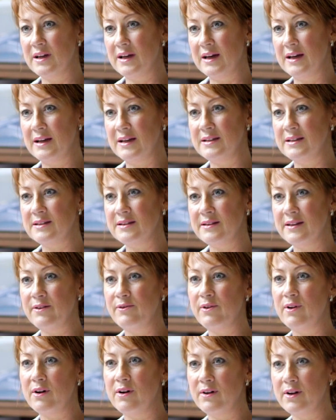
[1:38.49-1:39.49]
and there
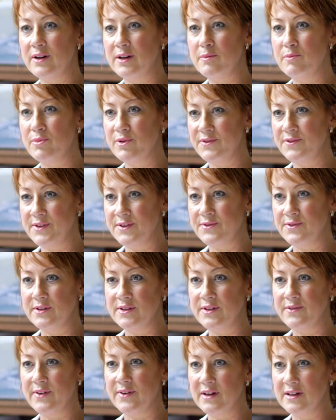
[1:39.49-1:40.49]
are a number of different
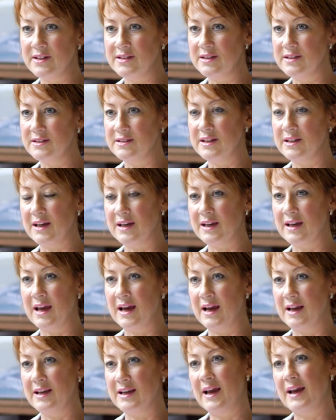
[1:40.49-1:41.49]
devices that
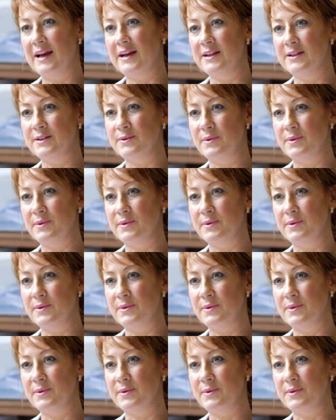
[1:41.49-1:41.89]
can aid